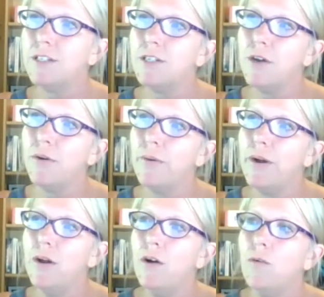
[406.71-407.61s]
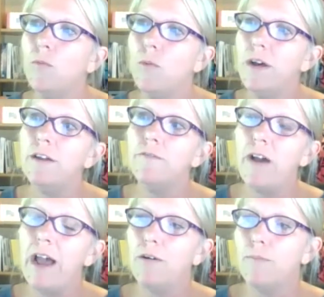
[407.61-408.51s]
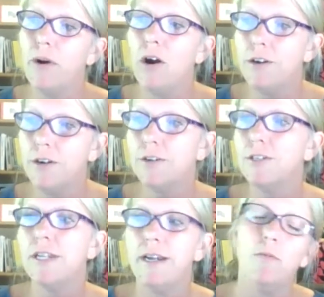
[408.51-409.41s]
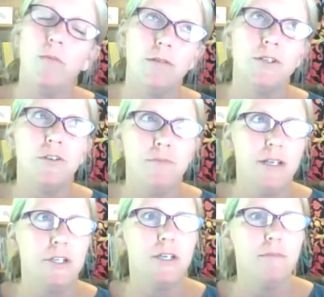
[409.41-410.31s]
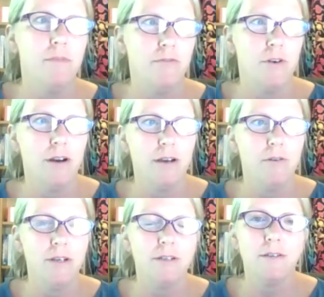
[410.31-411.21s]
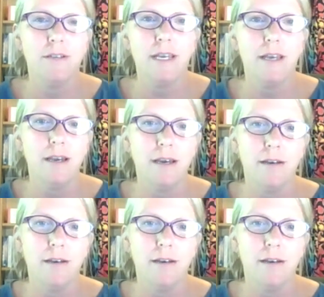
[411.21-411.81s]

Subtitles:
So one of our partners that I want to mention before I go into the